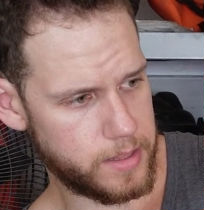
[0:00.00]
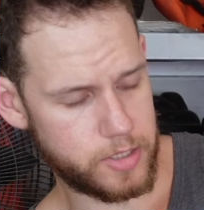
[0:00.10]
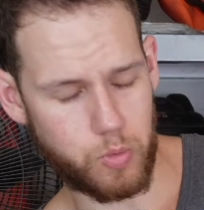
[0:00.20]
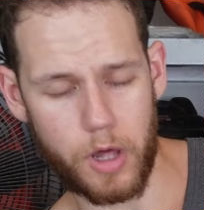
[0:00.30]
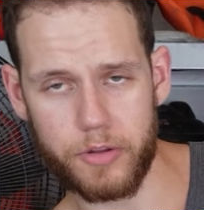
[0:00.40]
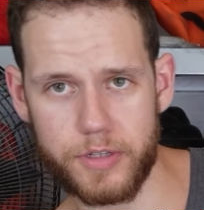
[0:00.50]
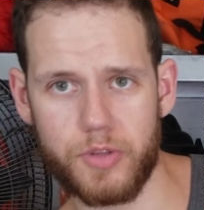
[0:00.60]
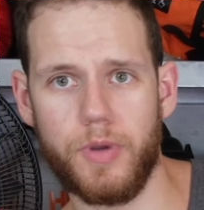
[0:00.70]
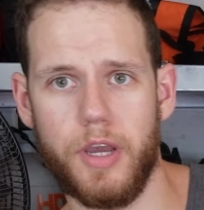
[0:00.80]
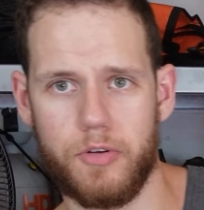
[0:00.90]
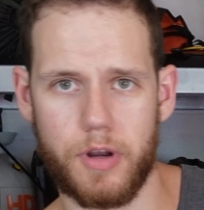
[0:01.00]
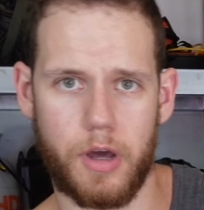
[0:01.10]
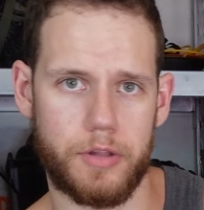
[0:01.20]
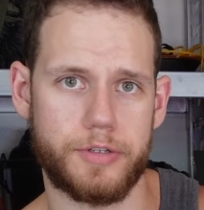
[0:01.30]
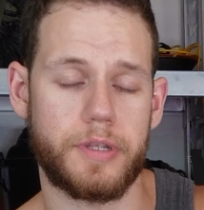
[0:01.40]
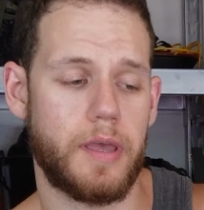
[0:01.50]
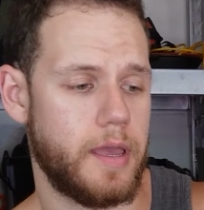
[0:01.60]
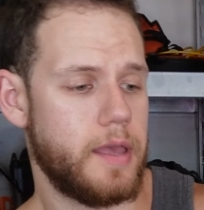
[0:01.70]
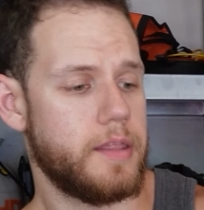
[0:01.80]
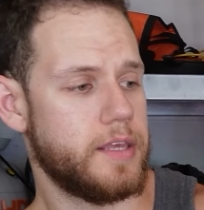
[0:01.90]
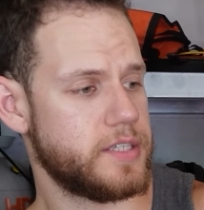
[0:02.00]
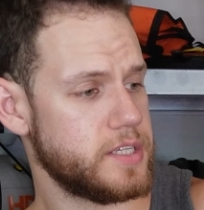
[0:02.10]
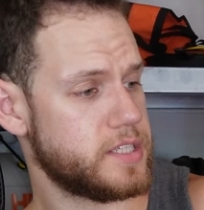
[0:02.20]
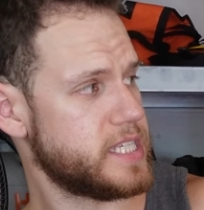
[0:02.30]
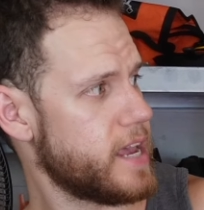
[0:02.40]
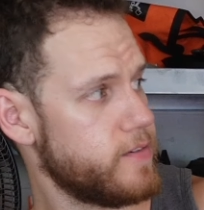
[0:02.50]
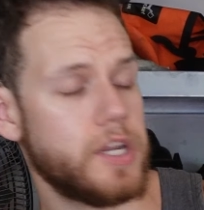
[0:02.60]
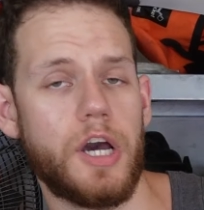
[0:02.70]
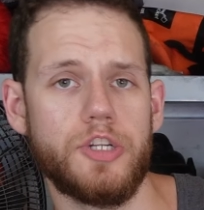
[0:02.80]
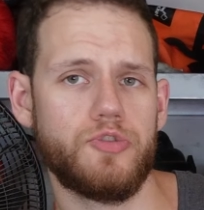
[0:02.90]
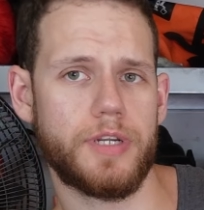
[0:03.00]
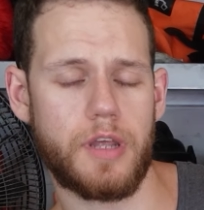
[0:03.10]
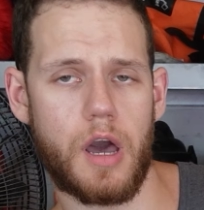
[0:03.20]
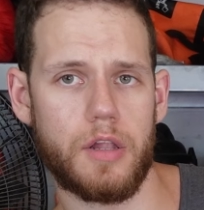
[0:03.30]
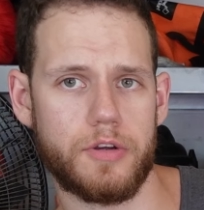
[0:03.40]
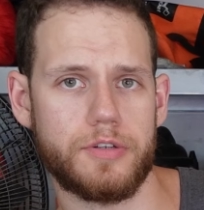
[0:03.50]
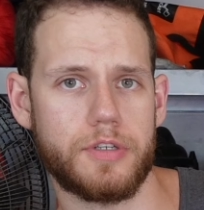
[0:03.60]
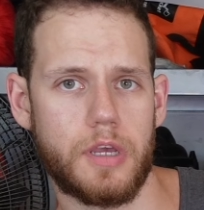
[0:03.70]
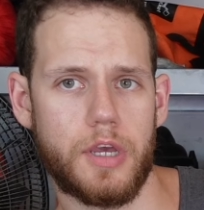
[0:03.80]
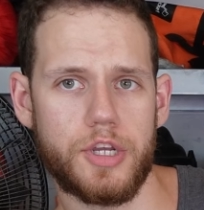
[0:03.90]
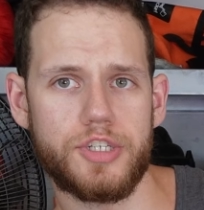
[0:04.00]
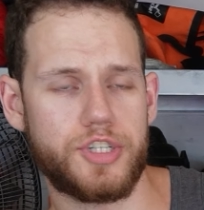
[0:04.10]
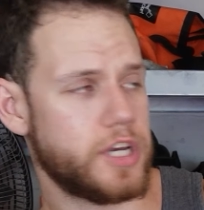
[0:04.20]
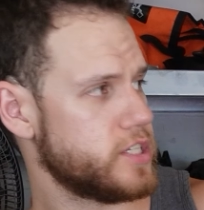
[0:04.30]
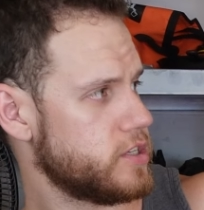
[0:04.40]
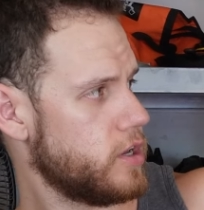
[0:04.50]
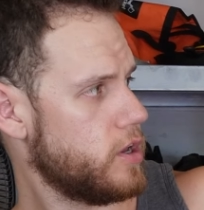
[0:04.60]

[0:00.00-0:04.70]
This welder is $300. This is $700 just